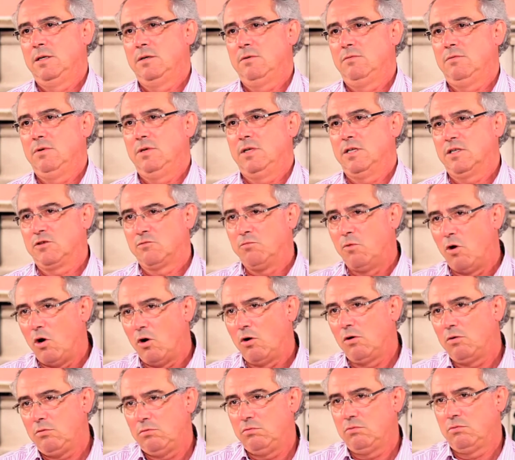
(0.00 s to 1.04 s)
with a
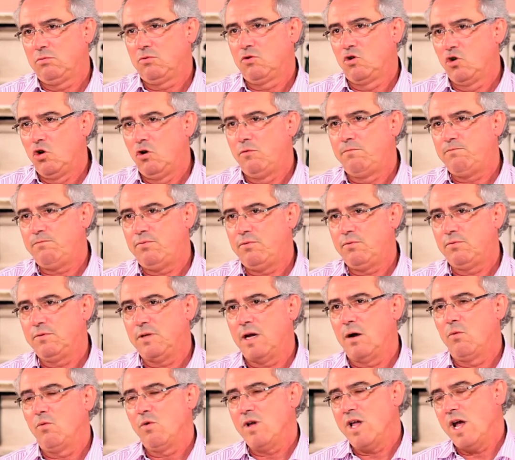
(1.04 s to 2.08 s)
small group
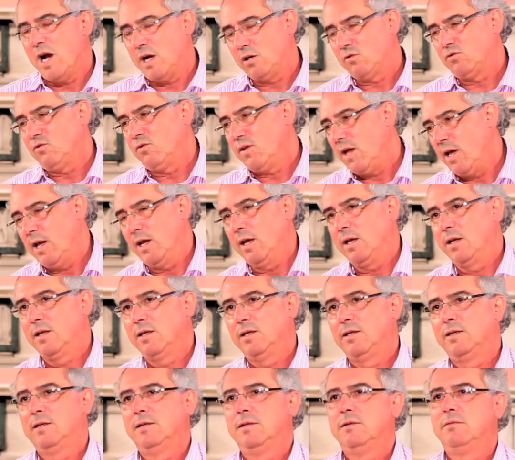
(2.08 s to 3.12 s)
than we are today
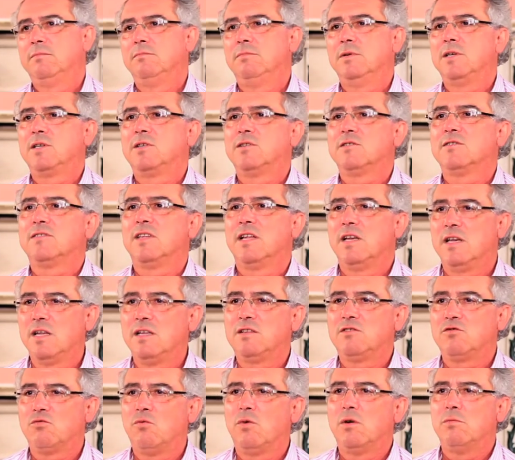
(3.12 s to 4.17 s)
because the
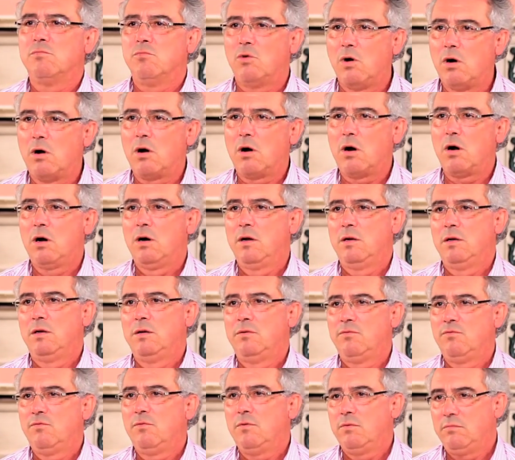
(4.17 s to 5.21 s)
needs were more
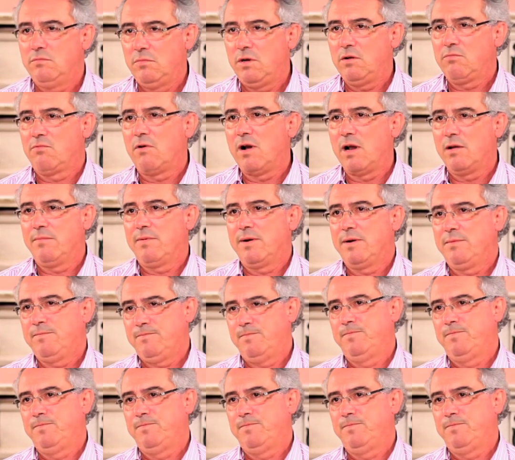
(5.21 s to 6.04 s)
relevant.